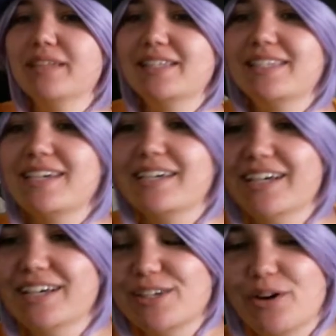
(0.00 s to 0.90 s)
Let's see.
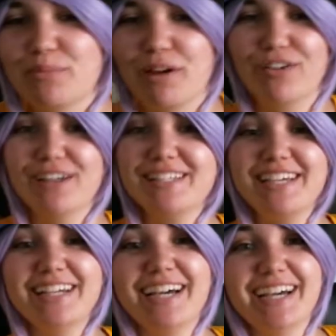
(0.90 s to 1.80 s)
So my friend
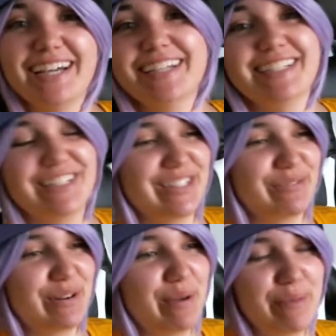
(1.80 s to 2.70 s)
Tina, she's
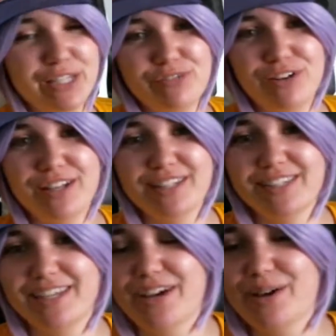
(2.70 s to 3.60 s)
one of my best
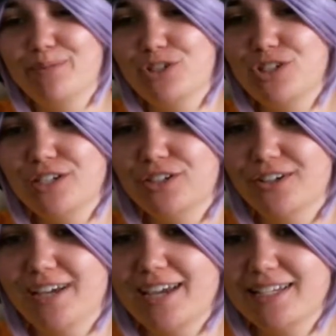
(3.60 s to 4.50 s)
friends. She
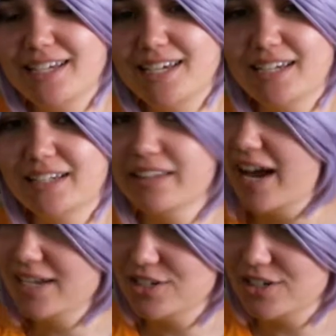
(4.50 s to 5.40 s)
turned 18 last